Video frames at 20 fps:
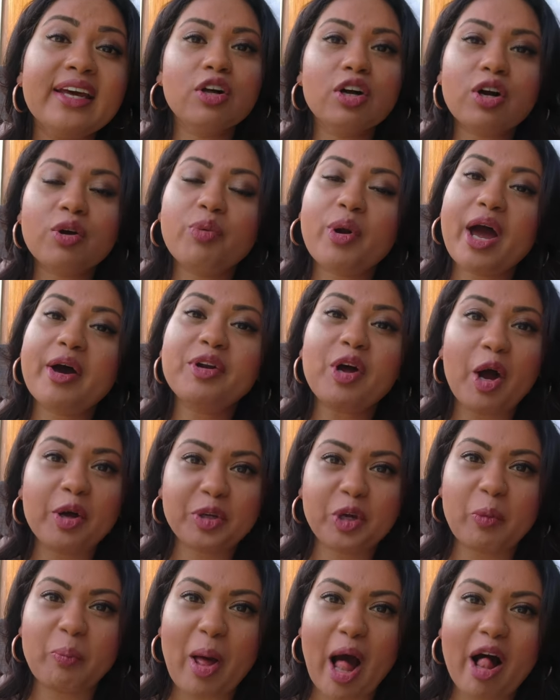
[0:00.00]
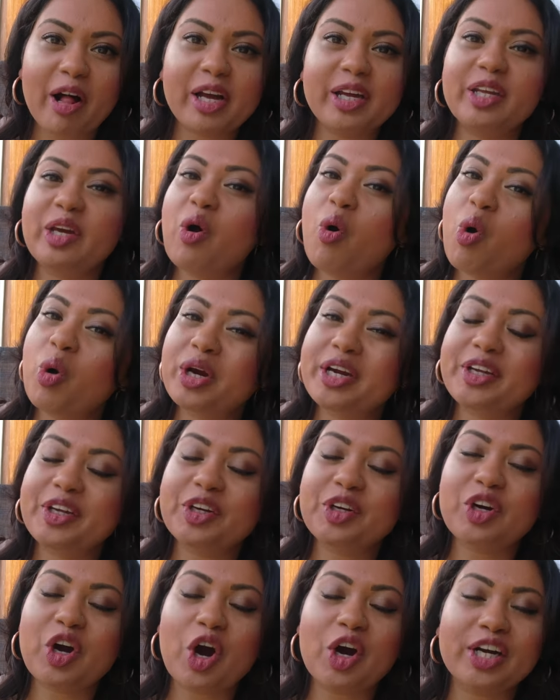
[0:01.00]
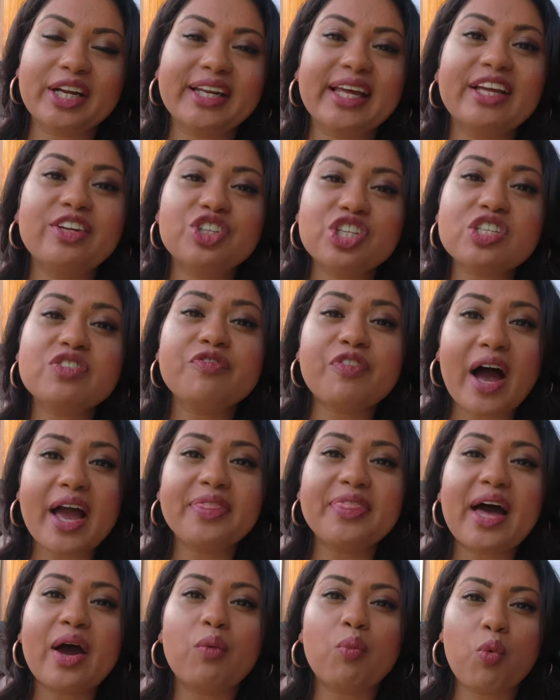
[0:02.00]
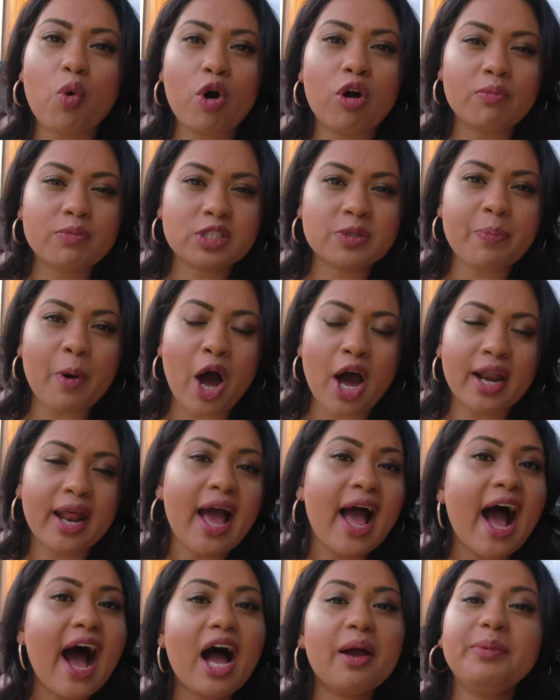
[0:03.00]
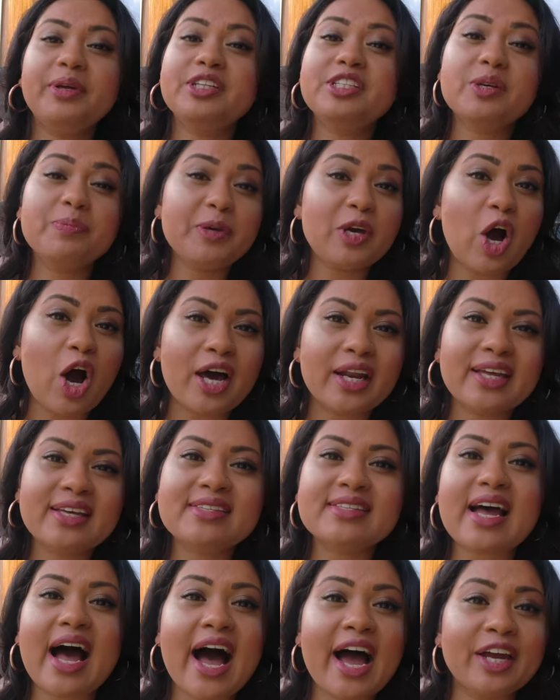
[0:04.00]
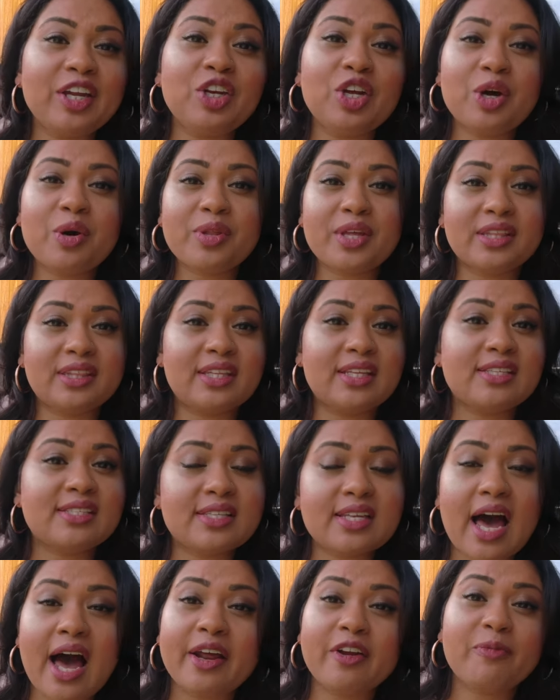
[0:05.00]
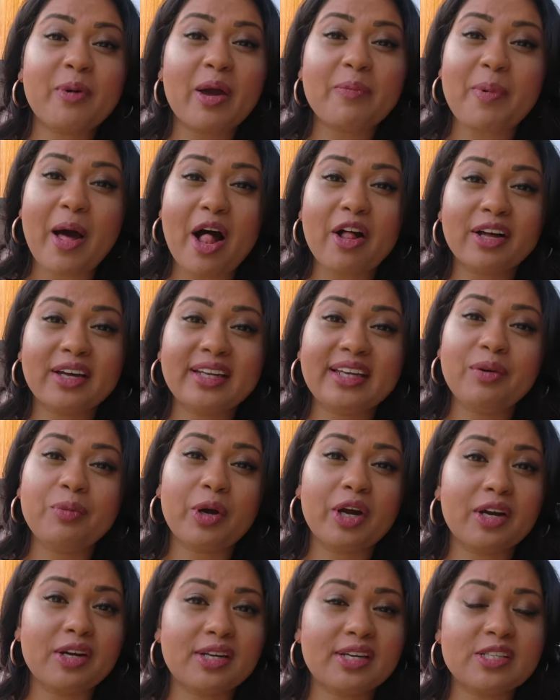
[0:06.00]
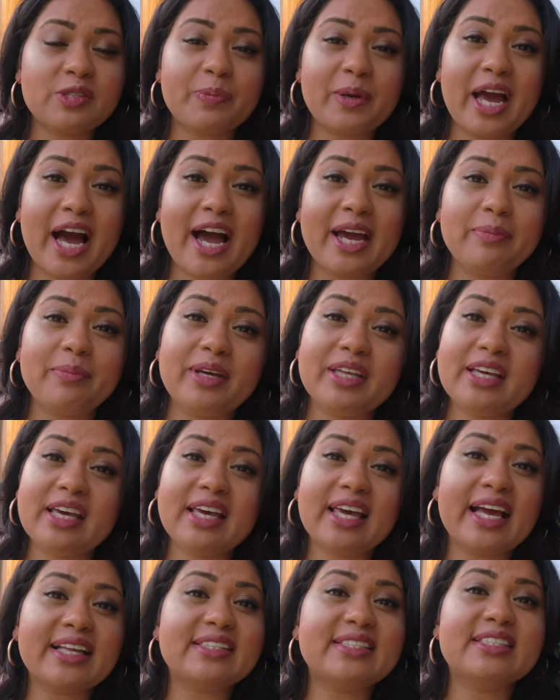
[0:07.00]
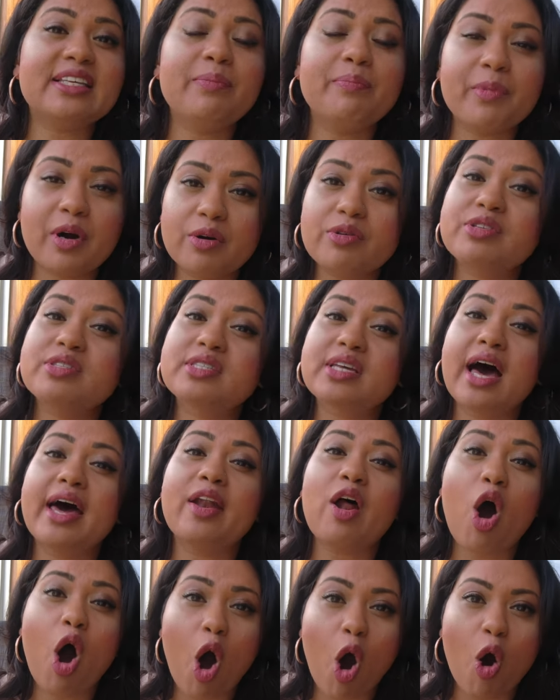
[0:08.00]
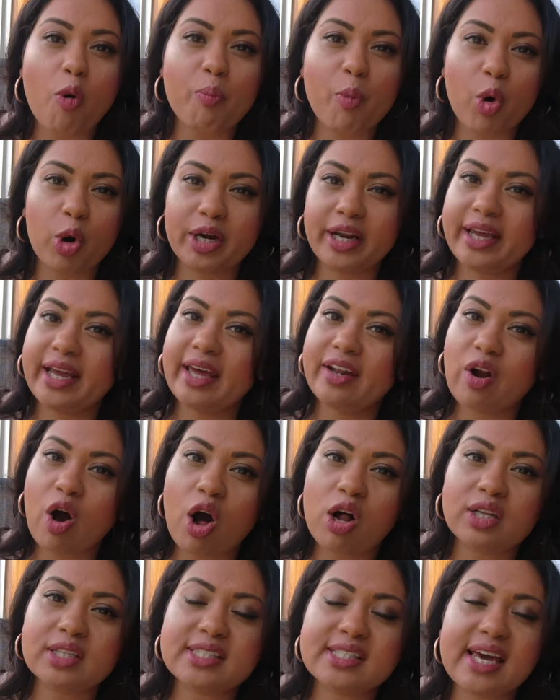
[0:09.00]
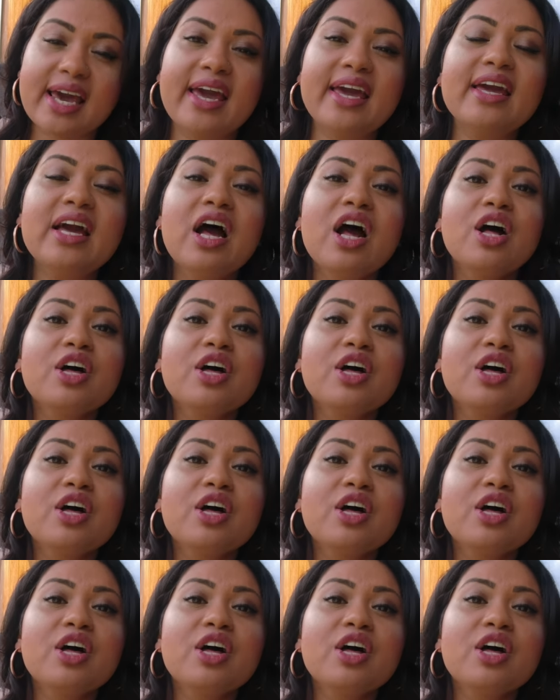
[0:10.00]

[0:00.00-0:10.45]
Look around on your balcony or in your garden and just find that warm spot. I mean, to be honest, I know that this side of my balcony where it is behind me gets the most sun all morning and all day.